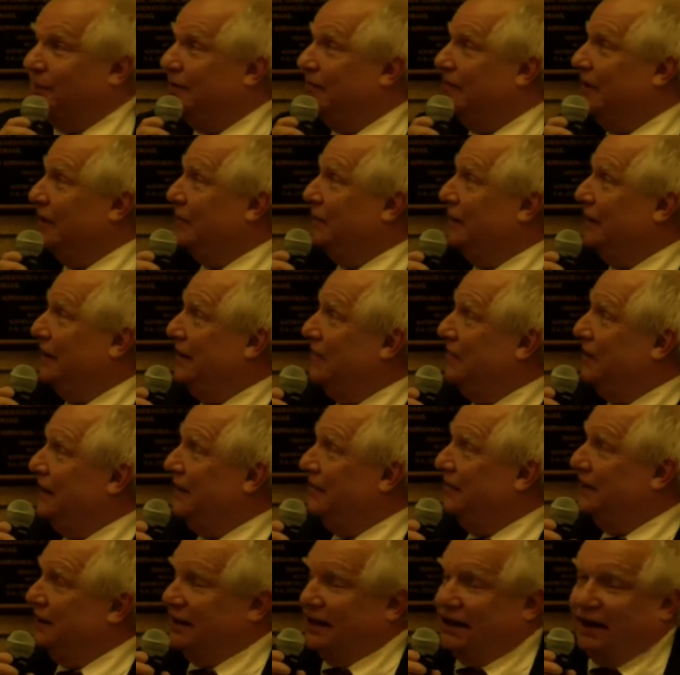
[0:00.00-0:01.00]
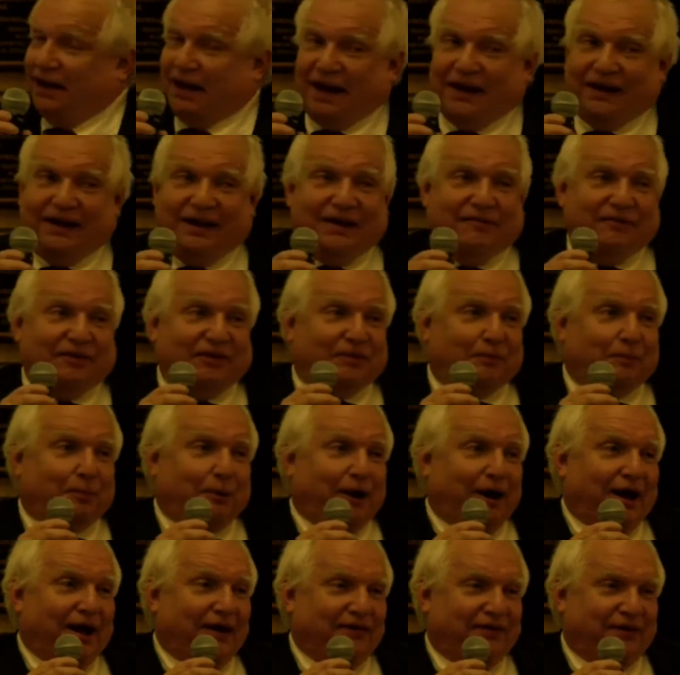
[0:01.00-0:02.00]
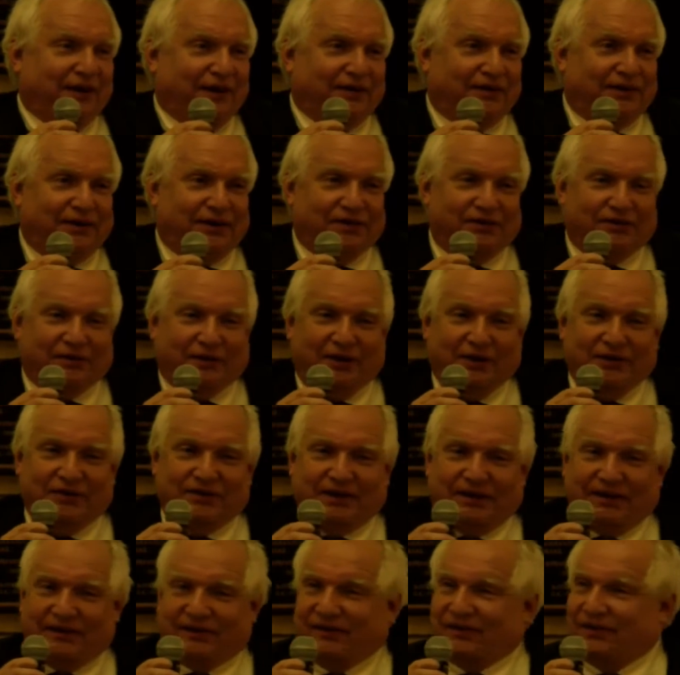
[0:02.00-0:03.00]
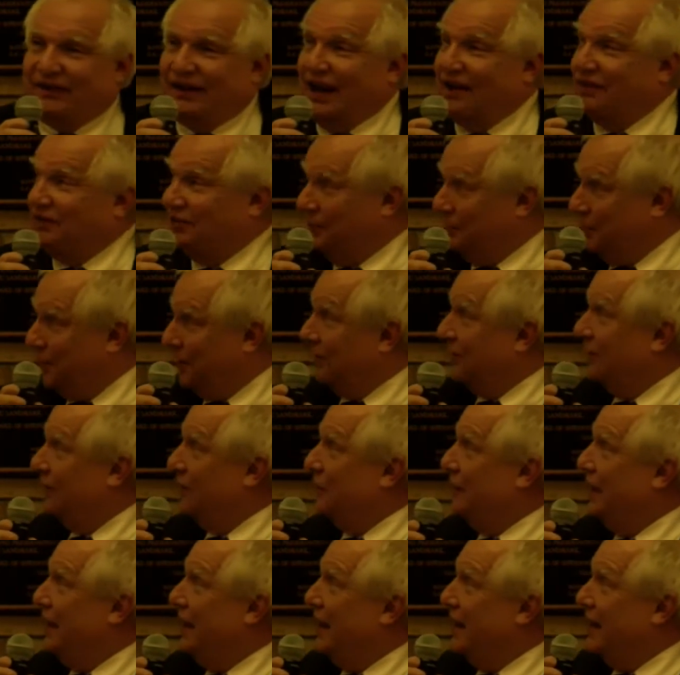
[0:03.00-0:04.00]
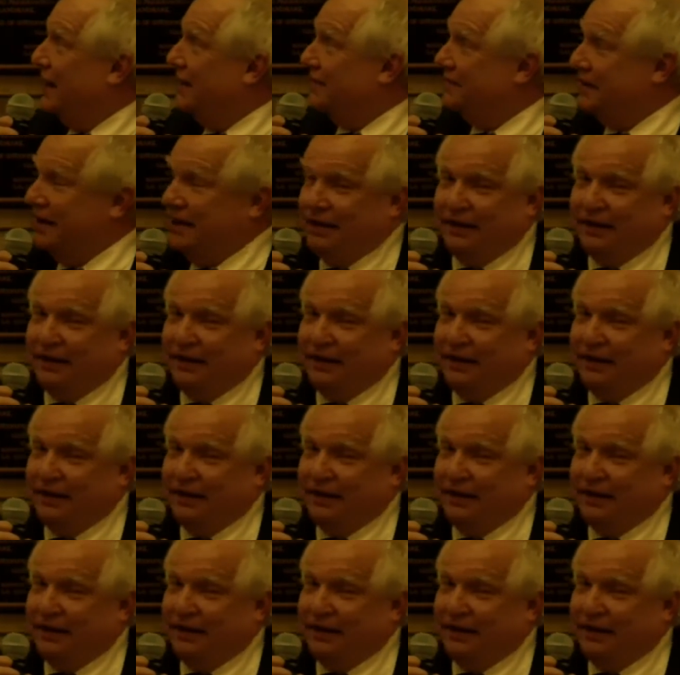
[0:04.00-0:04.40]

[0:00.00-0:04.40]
In fact, we can even give you a little idea of his process here. So here's a little sketchbook that we have,